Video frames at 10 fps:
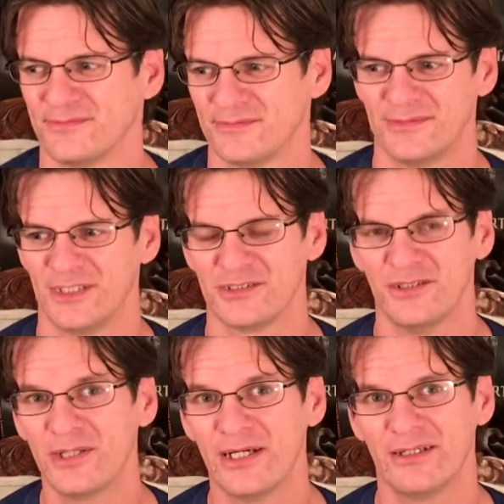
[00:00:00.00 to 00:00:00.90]
there's no
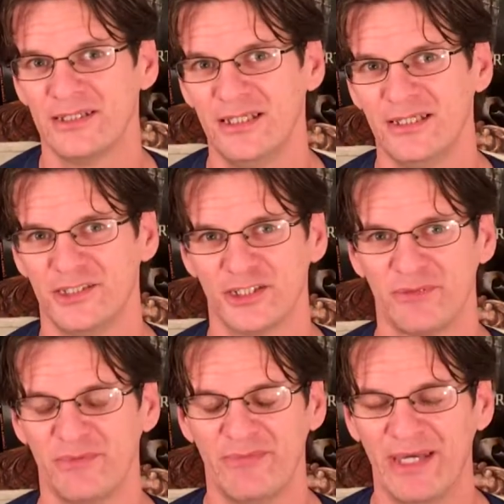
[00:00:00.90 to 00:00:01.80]
guarantee that you're going
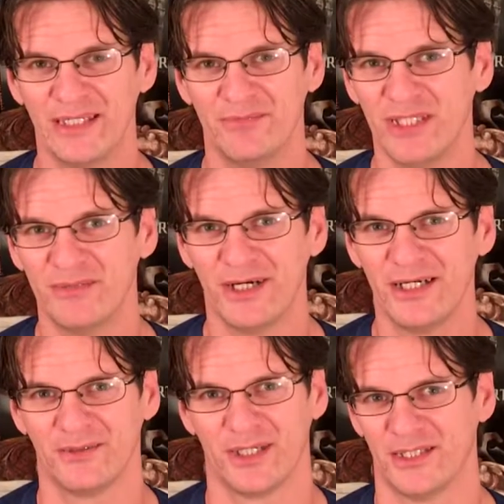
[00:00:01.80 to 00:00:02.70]
to be making big money
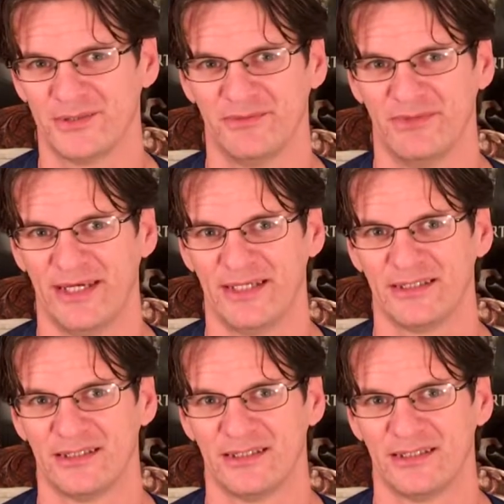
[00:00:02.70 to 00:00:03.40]
right off the bat